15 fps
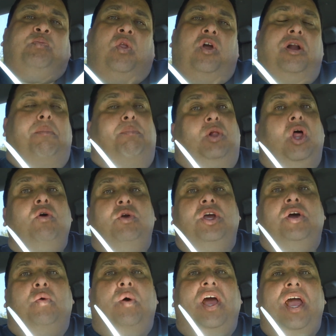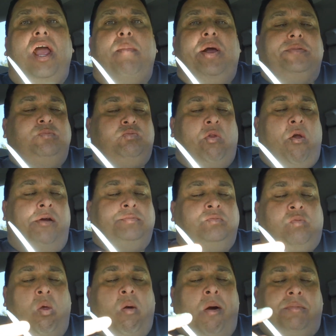gonna blow you away, but
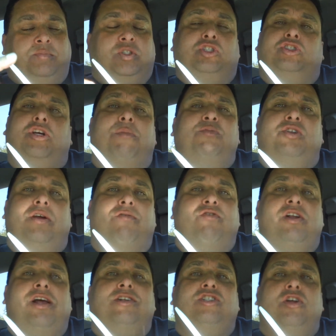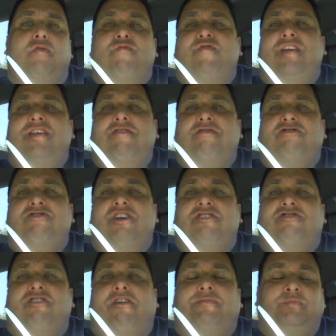there's something different at the
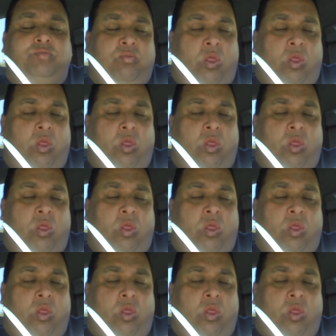Wienerschnitzel.